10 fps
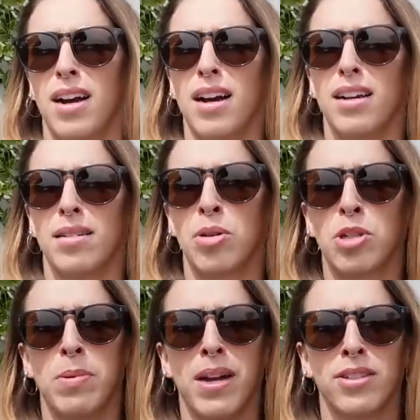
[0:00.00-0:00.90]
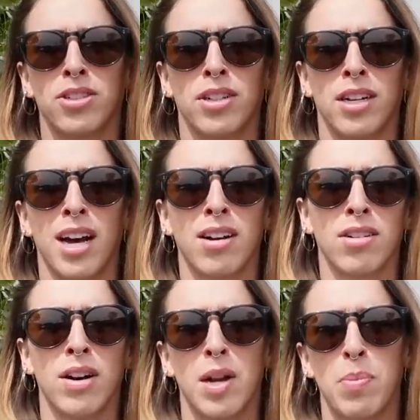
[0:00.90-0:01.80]
Hi, I'm Rachel Ballinger, and I don't
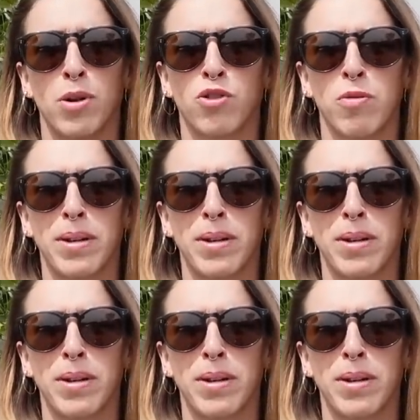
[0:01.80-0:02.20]
know how to pose for